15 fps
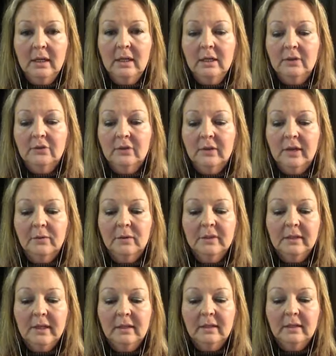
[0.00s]
So they will
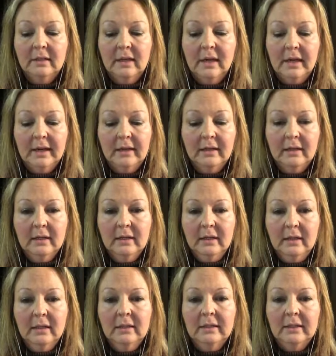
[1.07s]
tell a lie
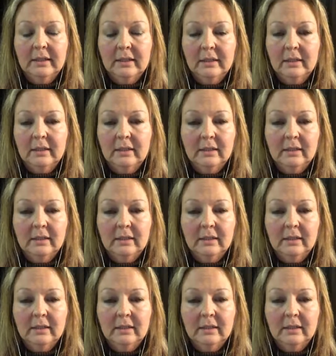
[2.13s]
to get